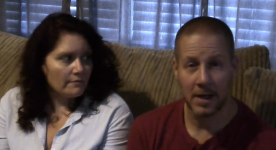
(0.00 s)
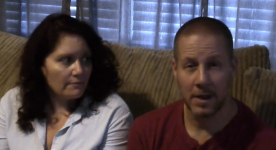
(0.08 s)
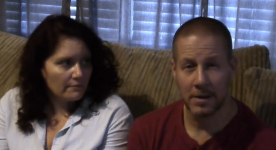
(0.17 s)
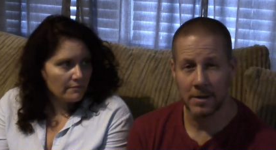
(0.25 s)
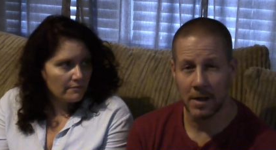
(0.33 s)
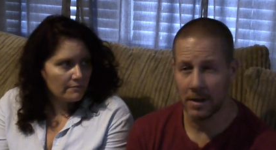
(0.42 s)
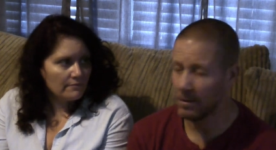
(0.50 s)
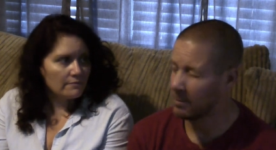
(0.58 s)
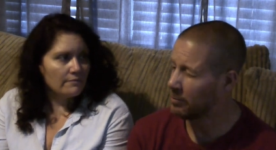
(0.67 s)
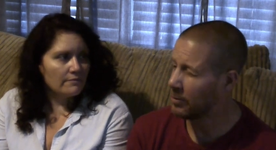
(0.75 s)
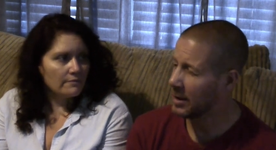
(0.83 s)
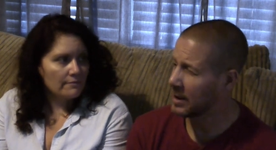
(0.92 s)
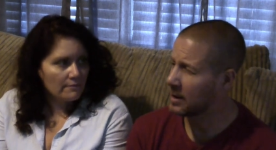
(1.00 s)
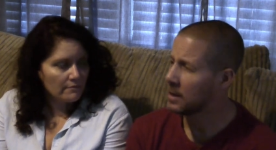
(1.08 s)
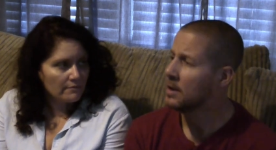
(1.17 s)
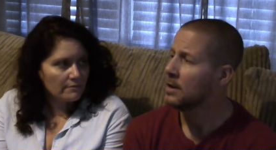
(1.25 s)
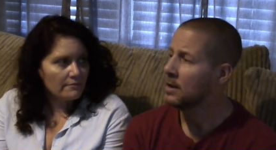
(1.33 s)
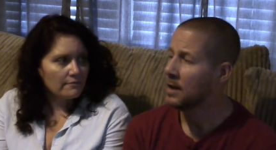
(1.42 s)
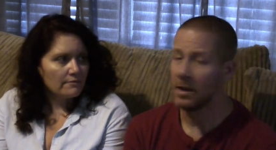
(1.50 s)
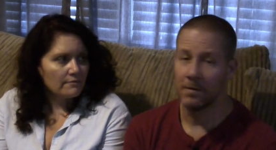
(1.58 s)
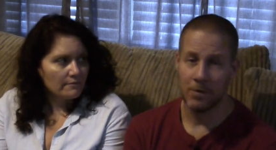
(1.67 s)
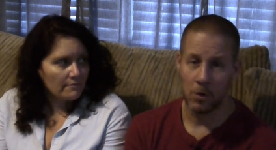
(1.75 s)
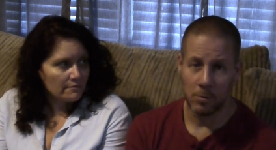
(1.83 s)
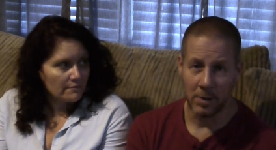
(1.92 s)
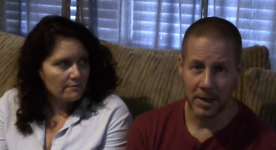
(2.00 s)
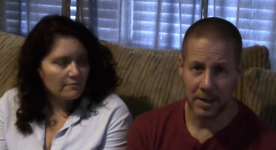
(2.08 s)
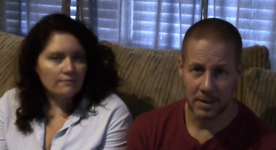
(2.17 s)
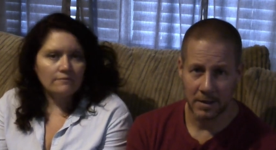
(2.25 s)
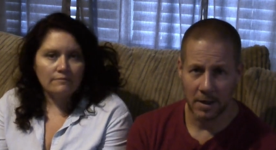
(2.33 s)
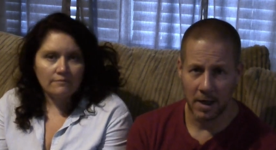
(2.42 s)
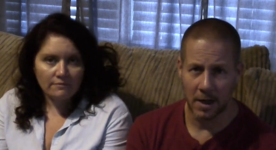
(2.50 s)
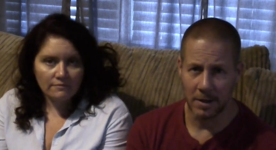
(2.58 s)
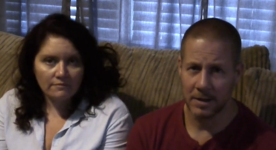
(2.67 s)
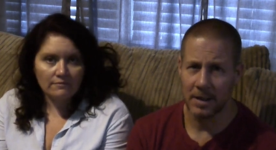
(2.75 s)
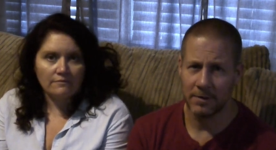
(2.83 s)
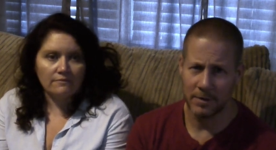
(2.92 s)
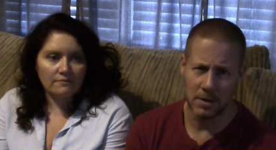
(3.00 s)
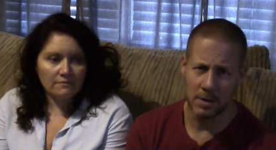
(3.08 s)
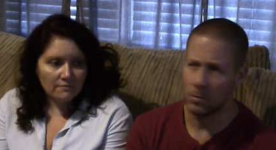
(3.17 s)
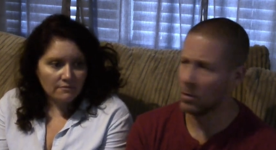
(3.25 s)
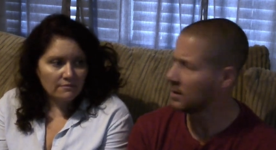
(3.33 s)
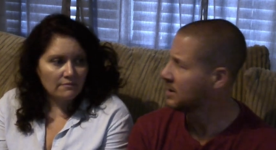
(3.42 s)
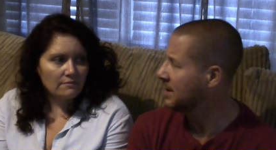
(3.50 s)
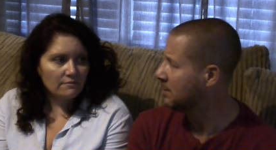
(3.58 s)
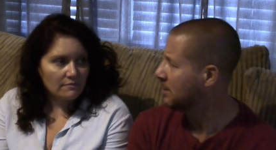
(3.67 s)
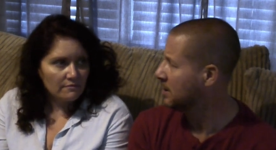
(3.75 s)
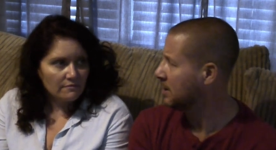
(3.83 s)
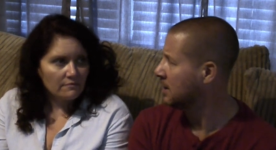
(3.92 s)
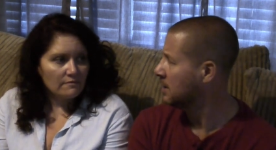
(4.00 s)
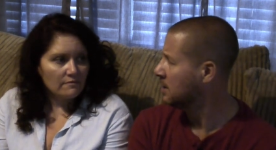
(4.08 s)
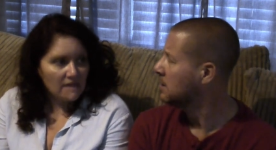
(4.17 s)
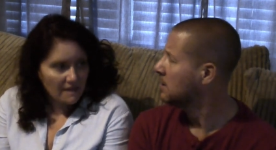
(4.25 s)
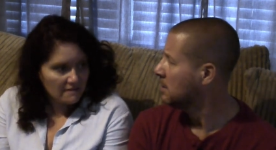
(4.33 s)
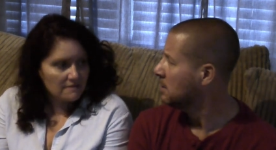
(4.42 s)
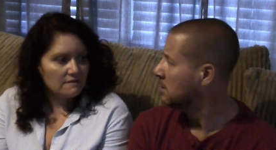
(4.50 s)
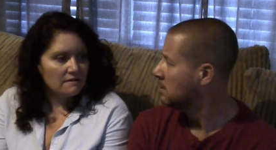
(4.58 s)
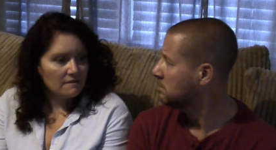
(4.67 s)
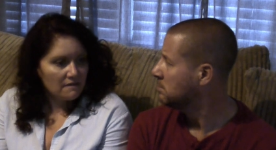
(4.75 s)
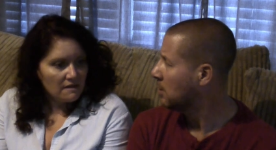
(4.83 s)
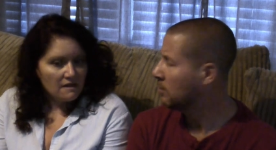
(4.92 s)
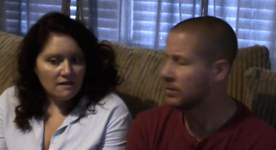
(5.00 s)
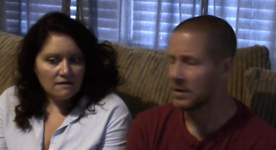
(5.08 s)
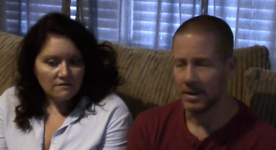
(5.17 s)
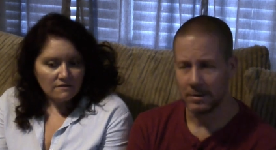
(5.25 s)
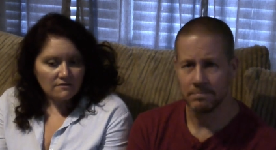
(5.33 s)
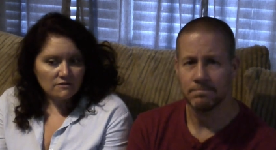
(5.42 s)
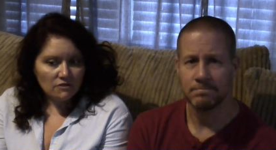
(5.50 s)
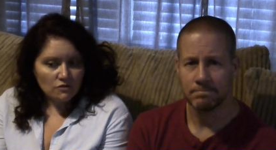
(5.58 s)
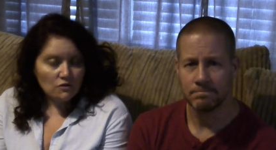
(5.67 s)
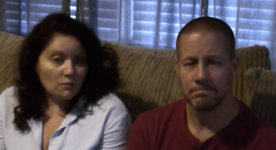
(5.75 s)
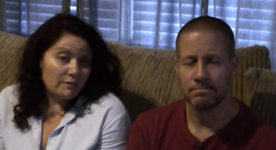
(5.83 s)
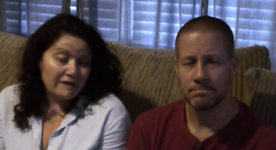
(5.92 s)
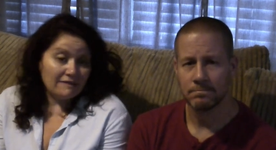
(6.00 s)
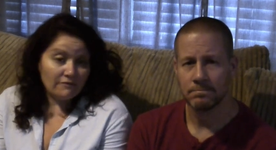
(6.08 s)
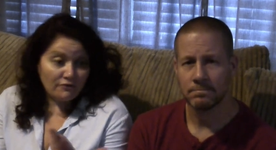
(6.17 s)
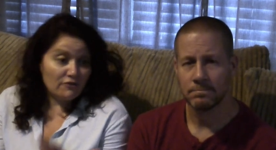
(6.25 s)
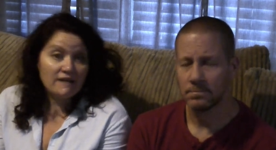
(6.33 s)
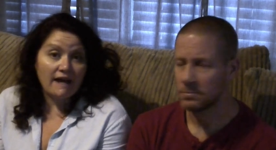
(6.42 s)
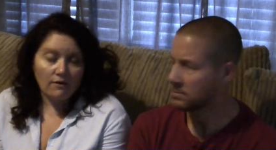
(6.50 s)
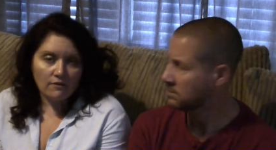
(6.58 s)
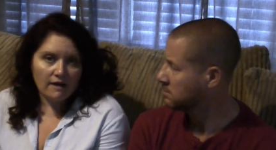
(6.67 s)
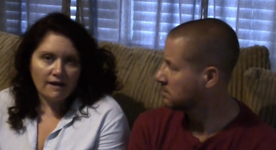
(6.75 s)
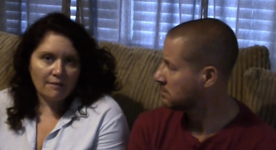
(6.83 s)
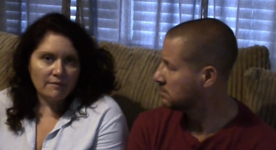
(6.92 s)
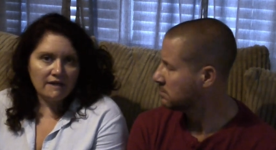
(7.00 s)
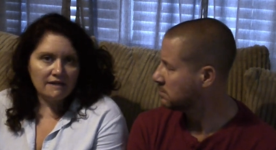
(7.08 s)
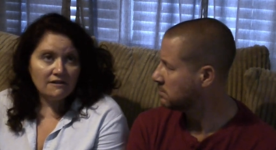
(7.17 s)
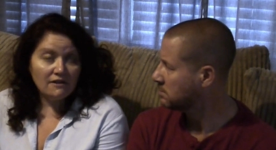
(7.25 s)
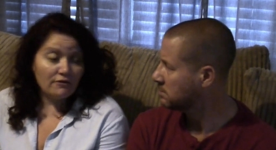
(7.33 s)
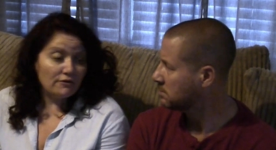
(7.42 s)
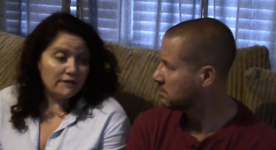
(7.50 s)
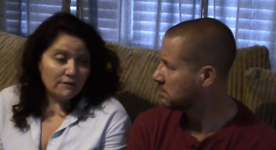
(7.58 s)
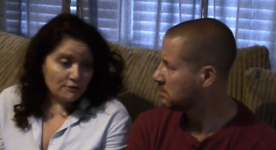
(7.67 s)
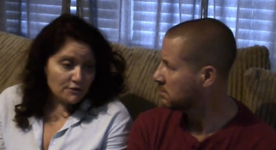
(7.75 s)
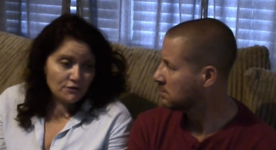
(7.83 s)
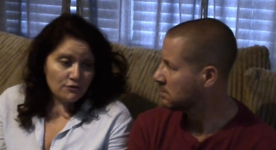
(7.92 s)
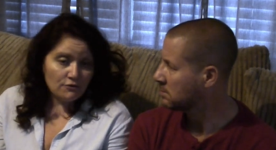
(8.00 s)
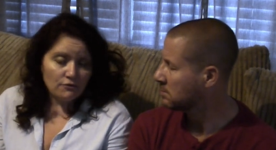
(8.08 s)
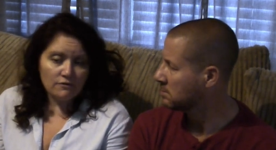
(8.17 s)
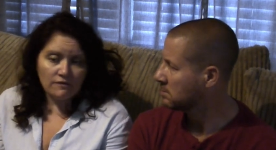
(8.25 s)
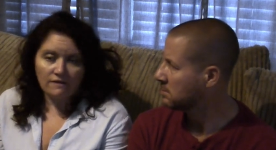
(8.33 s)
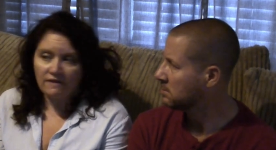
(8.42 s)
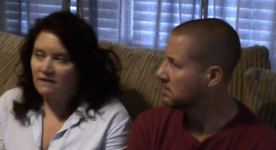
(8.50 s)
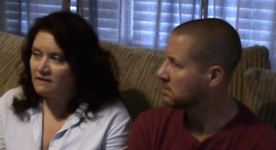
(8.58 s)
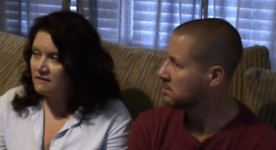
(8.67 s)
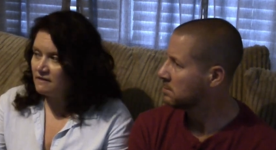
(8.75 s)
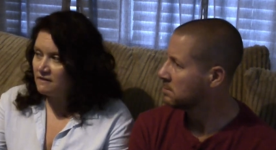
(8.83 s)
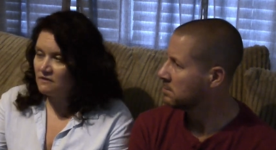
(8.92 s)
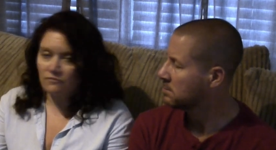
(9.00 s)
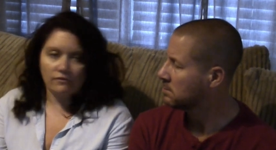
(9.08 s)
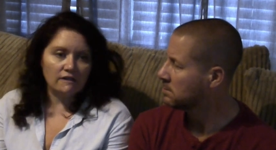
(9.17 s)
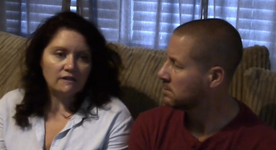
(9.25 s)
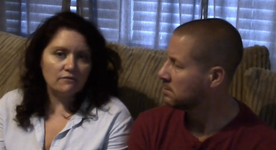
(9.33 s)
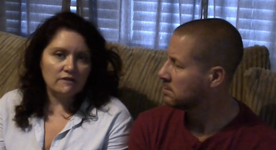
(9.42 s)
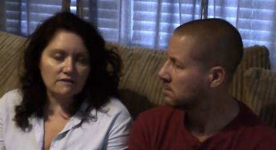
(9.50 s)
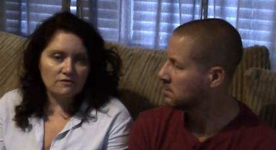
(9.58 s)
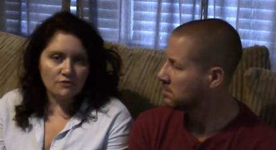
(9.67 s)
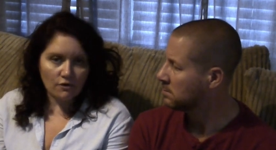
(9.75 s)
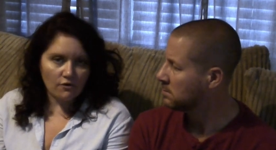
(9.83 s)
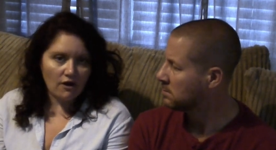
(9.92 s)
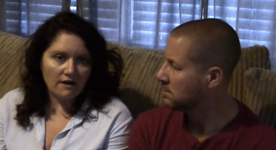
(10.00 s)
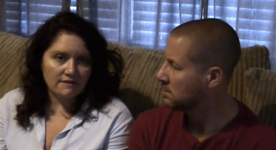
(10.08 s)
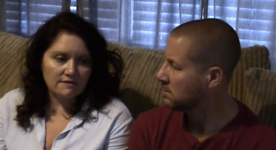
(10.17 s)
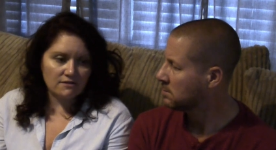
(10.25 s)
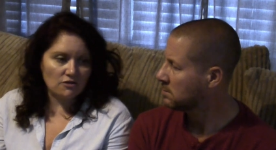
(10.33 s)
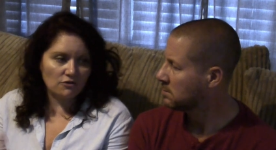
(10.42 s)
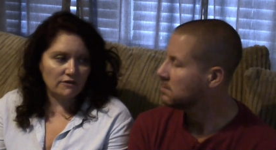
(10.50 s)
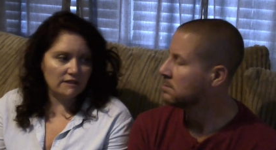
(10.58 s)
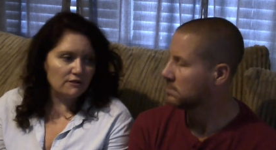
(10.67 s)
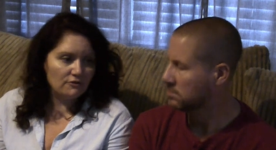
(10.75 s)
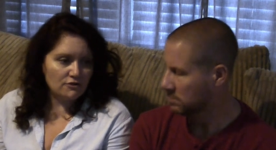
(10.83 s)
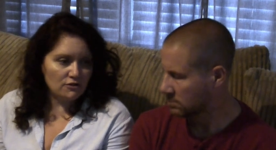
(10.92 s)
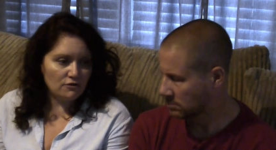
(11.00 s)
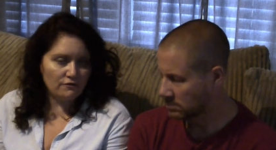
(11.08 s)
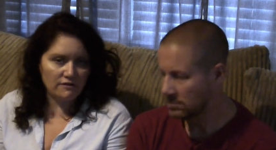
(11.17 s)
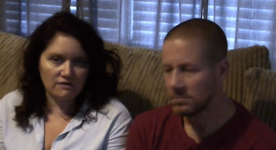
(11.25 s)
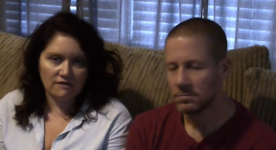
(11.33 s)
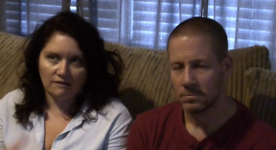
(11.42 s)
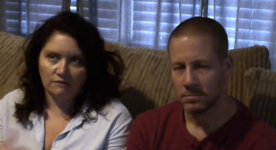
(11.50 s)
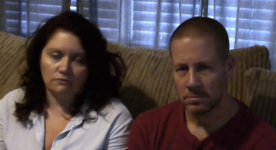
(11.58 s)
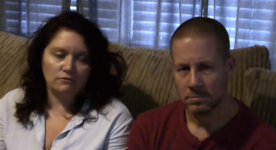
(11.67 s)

Speaker 1: on, on the brick, the full brick, uh, to give it a little more cleanability. Yes. Hopefully.
Speaker 2: But for now, um, in another year or two, the thing is, this really was no cost. So in a year or two, if it's like, ooh,